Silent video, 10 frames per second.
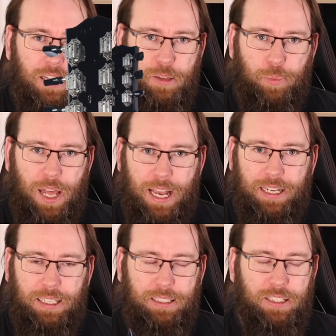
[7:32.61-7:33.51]
the
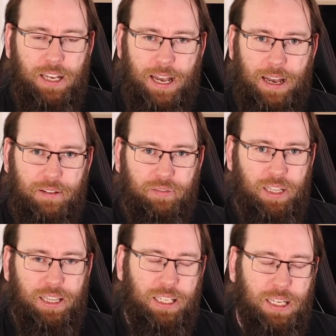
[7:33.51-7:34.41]
black, to have
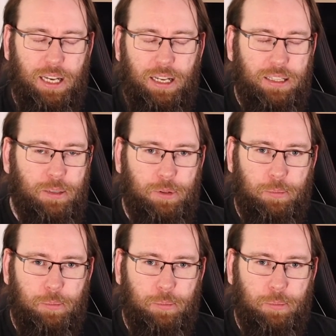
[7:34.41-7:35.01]
the